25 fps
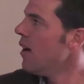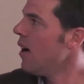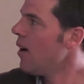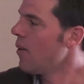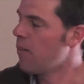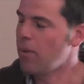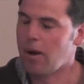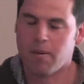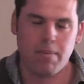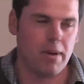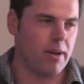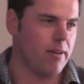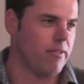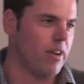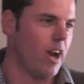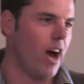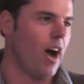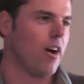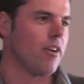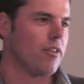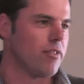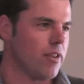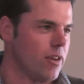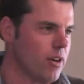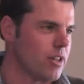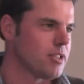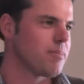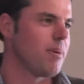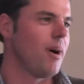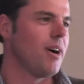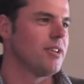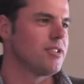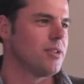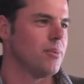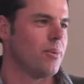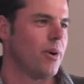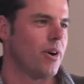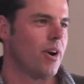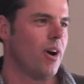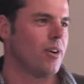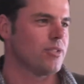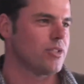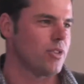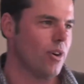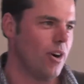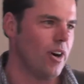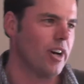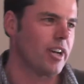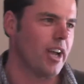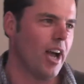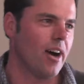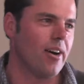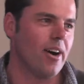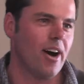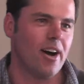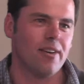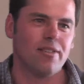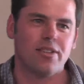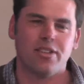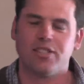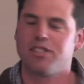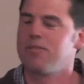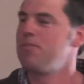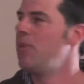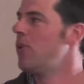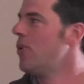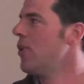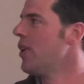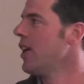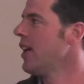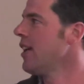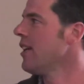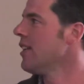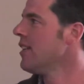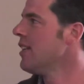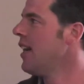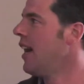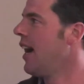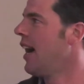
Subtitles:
A bit of an overview, I suppose, on what I'll try and go over this morning